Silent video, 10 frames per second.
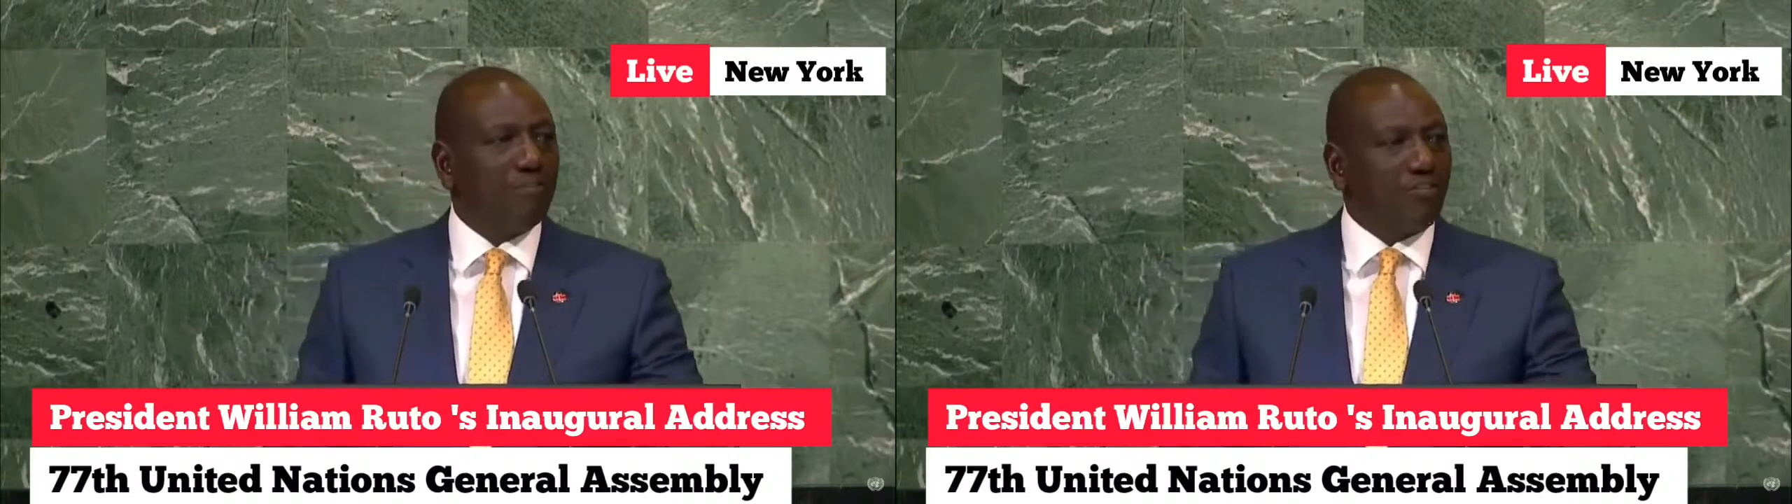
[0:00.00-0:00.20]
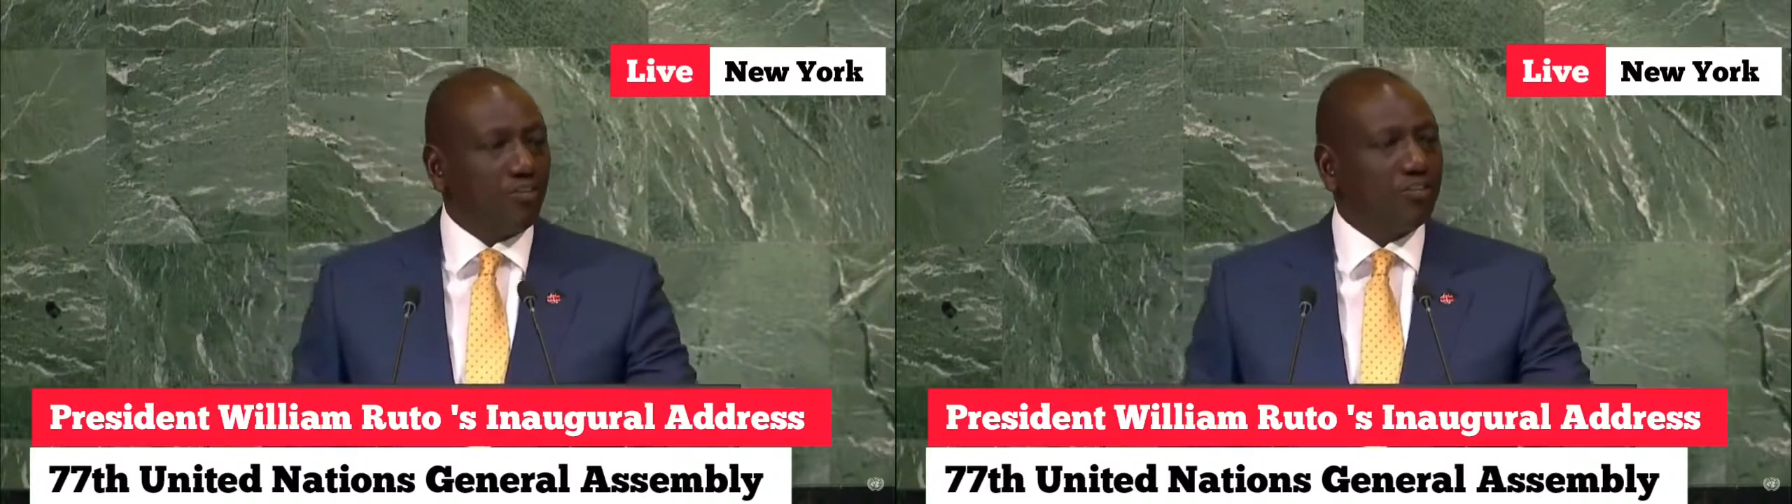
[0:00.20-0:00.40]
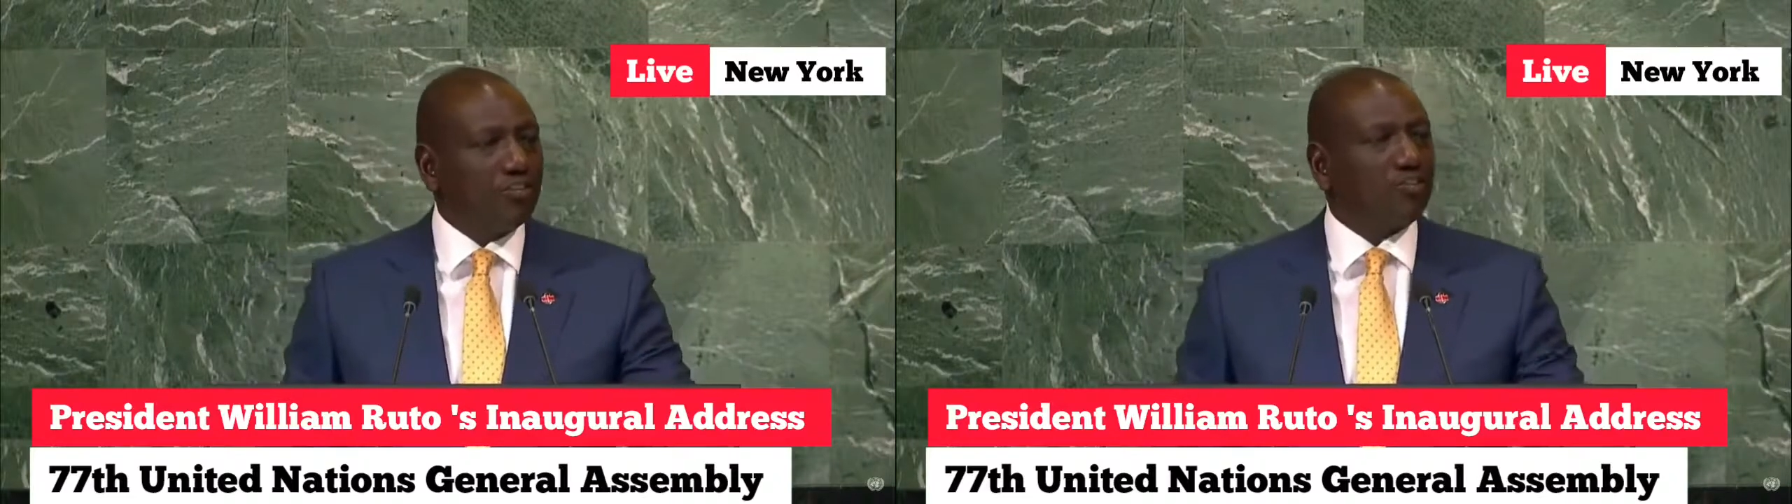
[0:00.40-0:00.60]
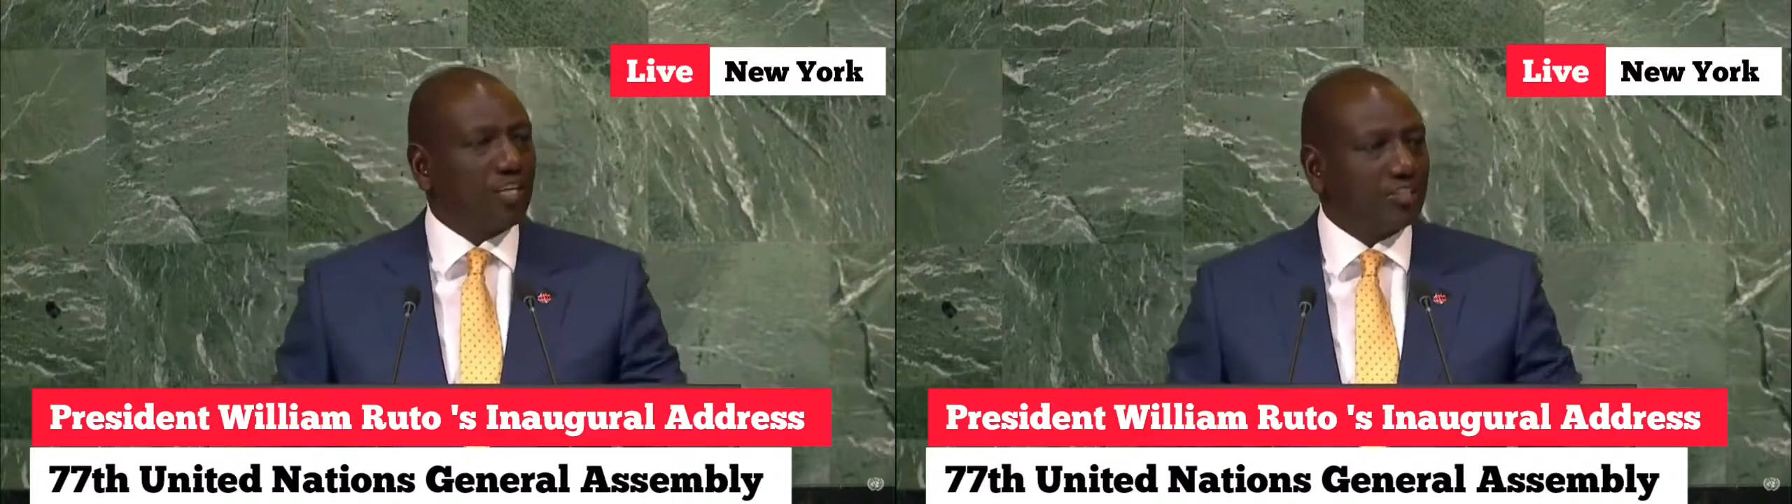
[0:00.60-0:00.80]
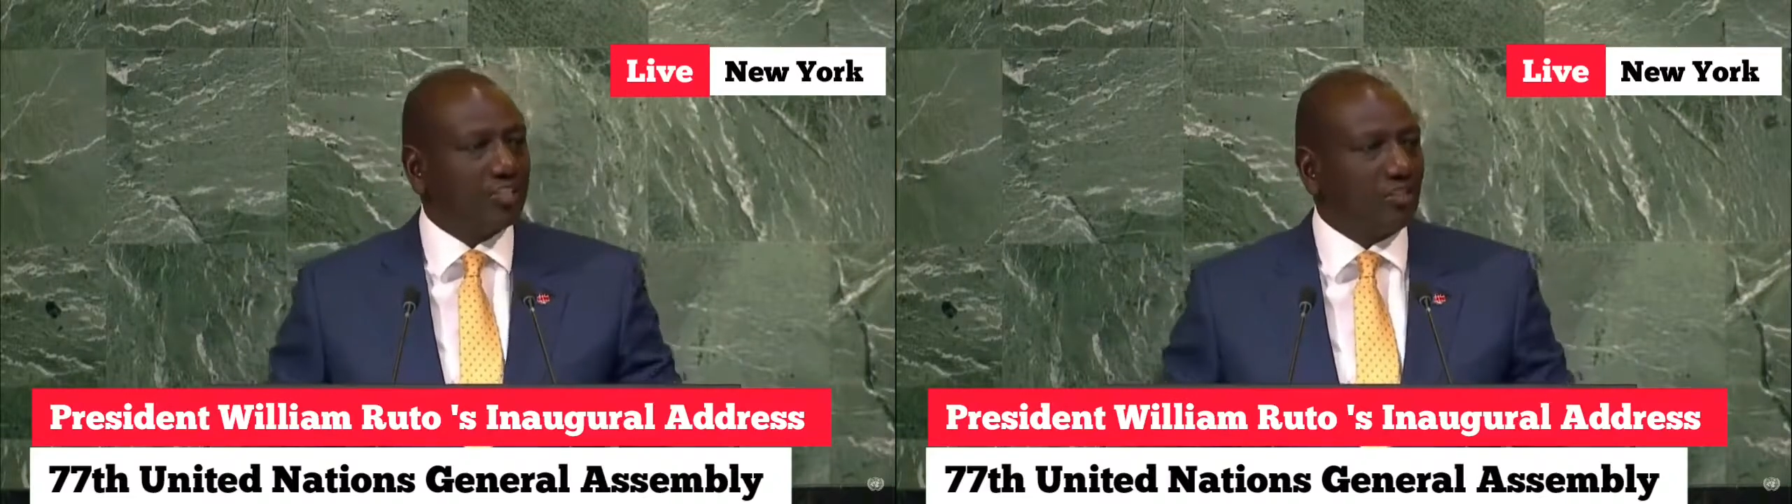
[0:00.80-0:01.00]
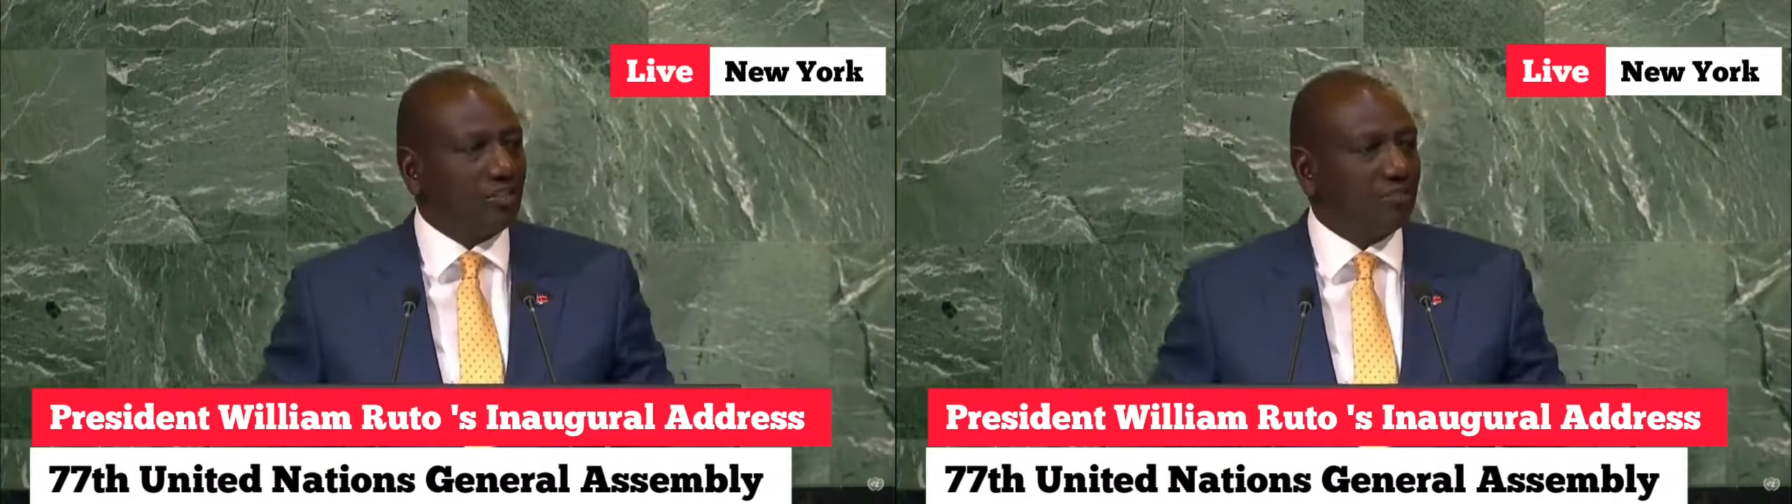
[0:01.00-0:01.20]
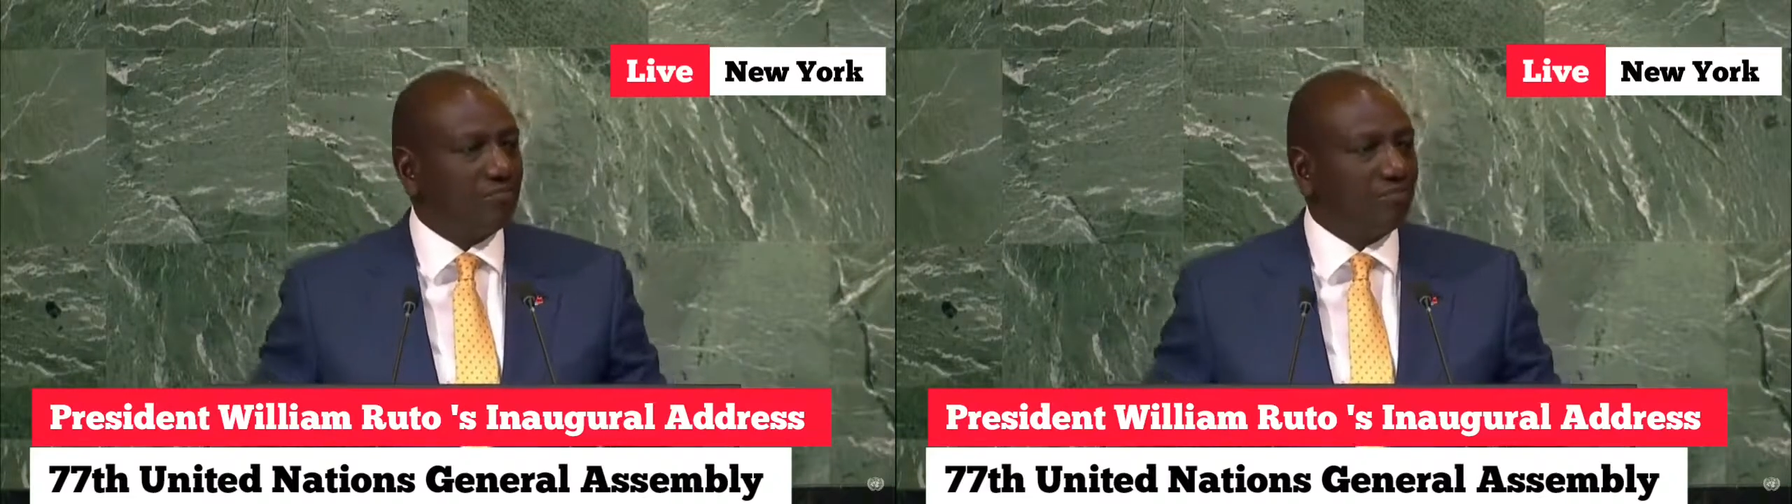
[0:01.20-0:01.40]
for this session